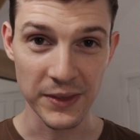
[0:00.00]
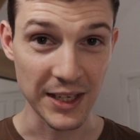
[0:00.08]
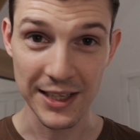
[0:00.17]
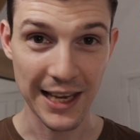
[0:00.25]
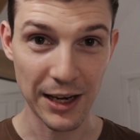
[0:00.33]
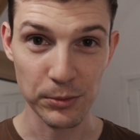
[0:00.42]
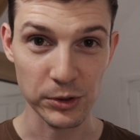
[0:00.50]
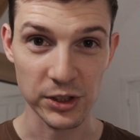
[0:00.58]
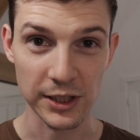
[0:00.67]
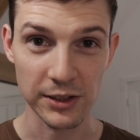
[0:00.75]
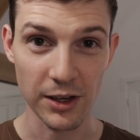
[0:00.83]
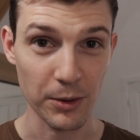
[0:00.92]
the account was
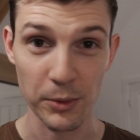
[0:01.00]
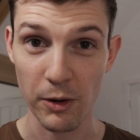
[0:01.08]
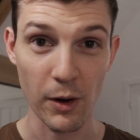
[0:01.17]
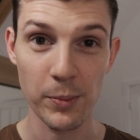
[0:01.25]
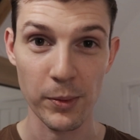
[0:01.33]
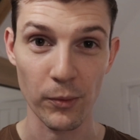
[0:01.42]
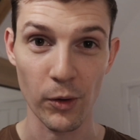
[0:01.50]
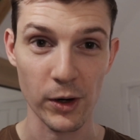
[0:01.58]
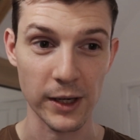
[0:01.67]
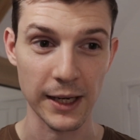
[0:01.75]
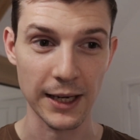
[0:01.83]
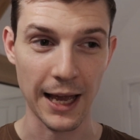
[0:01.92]
set up, we were up and
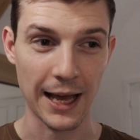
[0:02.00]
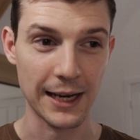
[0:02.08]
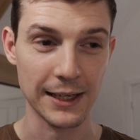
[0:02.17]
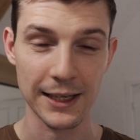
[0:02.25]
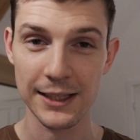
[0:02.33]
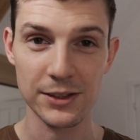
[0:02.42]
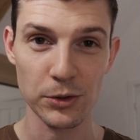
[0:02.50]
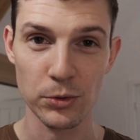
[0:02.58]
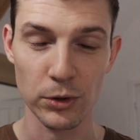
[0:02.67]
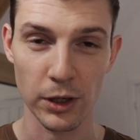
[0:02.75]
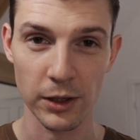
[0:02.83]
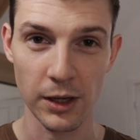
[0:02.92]
running, and it's
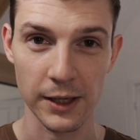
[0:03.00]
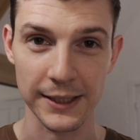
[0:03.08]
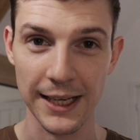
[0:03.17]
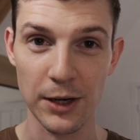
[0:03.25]
all online.